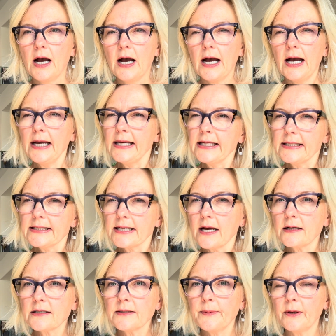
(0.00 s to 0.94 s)
I
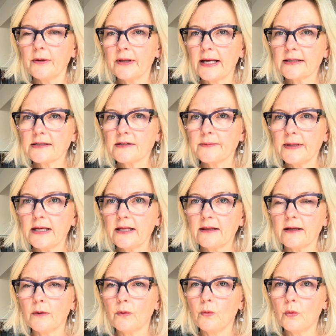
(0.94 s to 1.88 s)
talked about last week
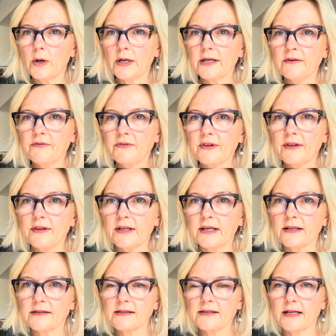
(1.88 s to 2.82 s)
that one of the
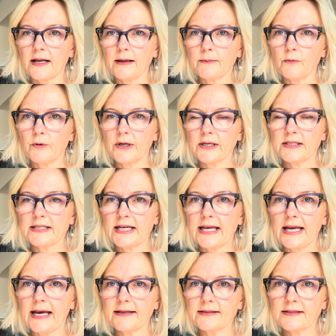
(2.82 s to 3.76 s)
things that I'm going to
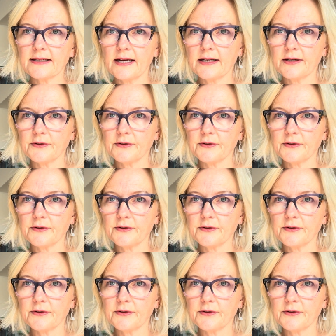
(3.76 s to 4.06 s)
cast on,